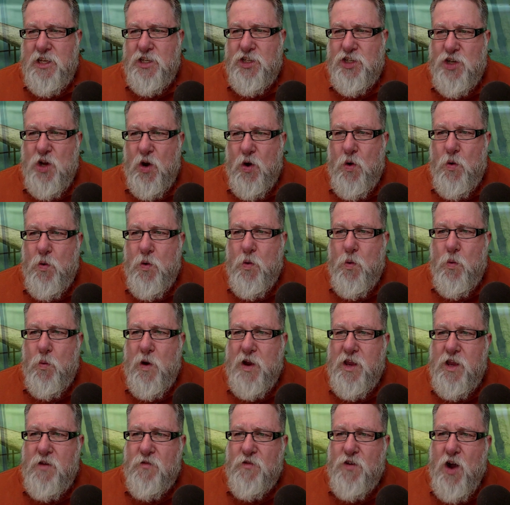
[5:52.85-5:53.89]
So
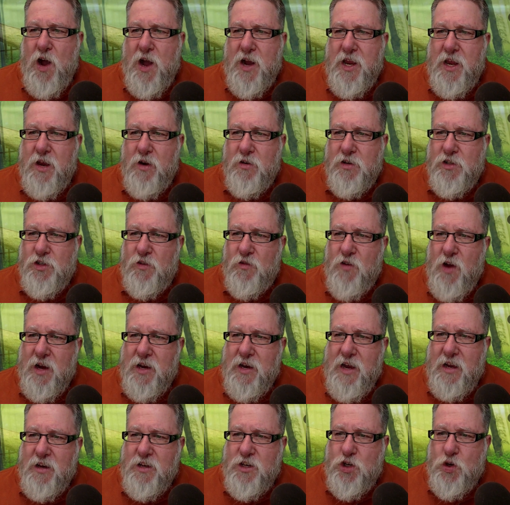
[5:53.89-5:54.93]
what you've got here is you've
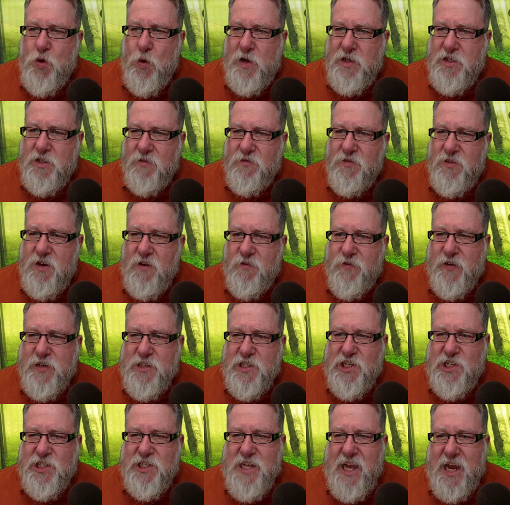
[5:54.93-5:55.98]
got a choice of
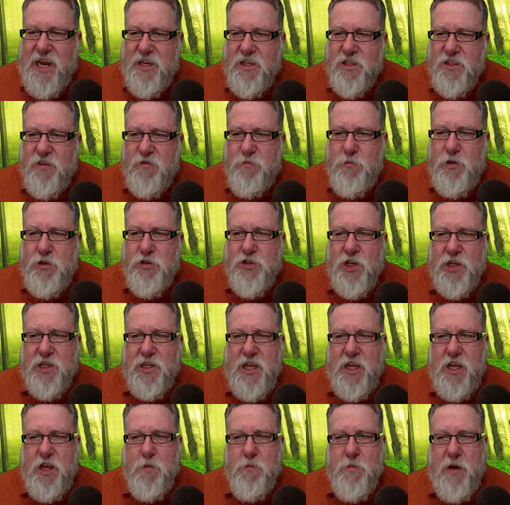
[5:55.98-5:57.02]
different styles of
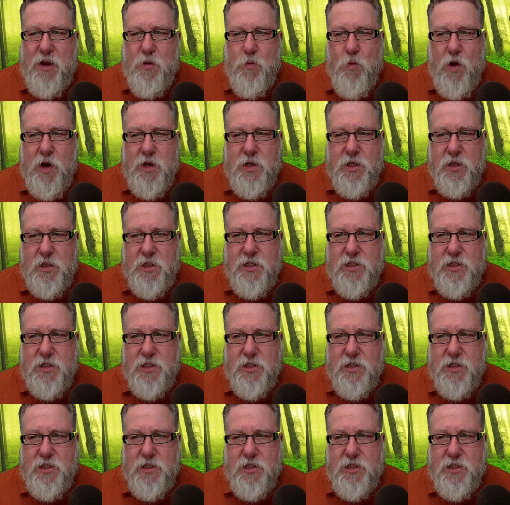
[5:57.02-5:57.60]
music that you might want